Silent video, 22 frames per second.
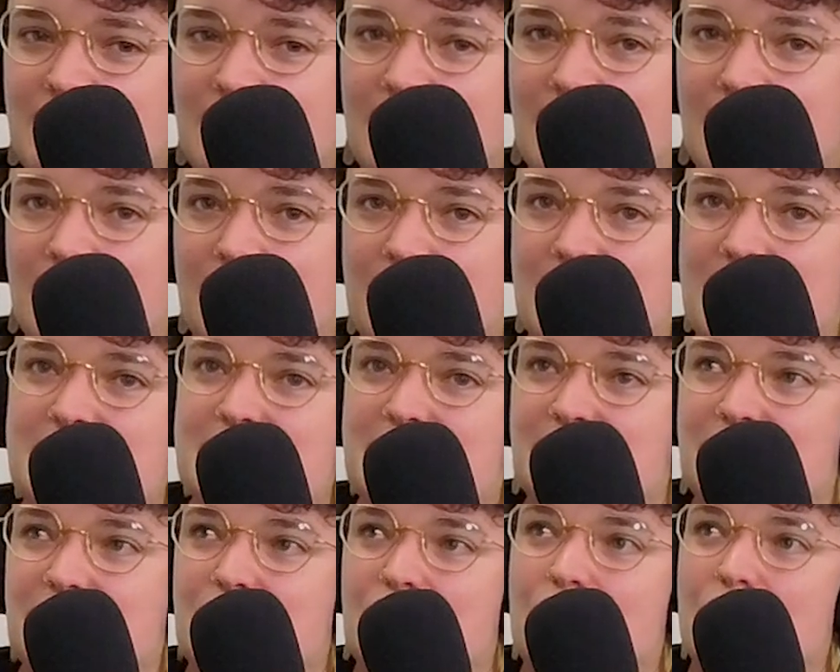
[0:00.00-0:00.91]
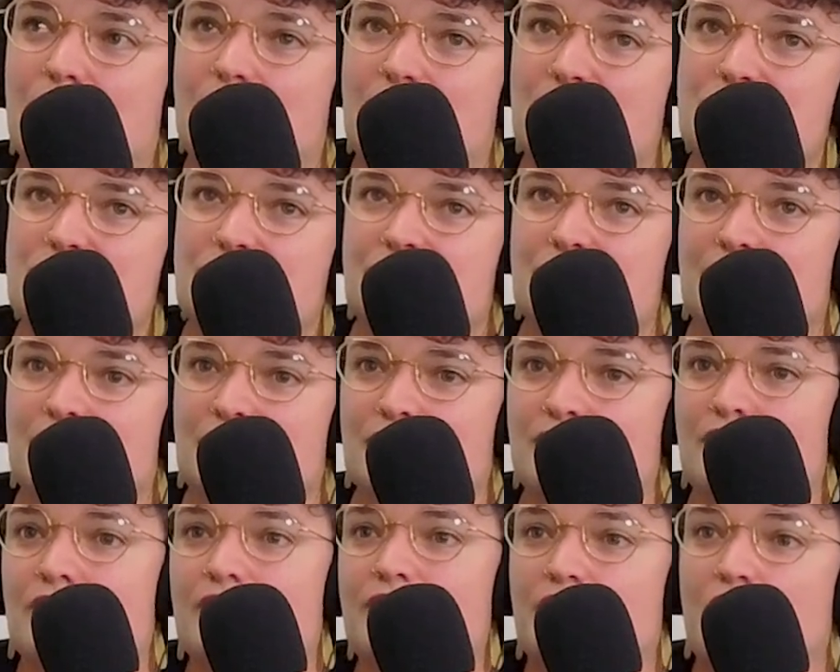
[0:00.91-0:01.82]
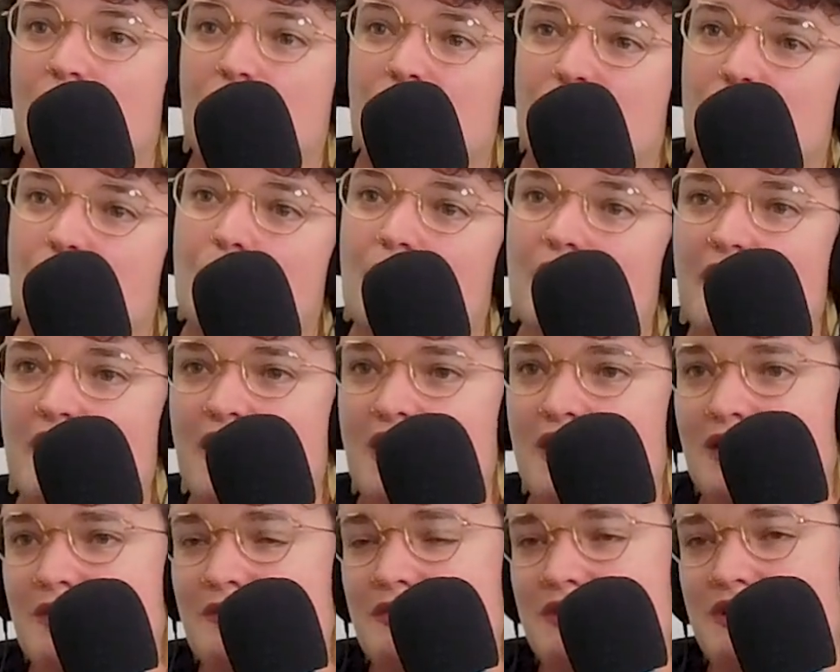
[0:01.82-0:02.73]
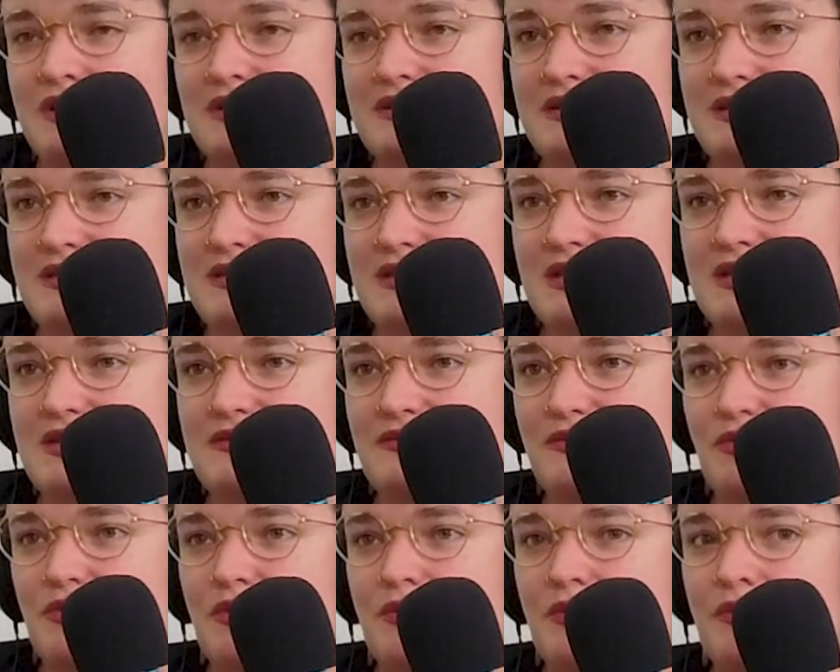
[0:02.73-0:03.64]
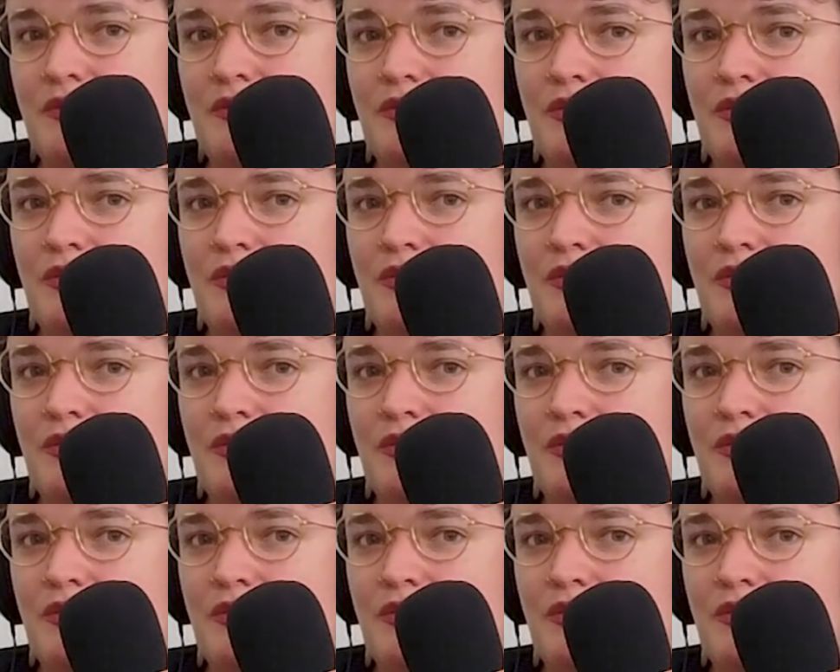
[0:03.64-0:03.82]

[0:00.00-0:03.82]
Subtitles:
that's going to go much farther way in being successful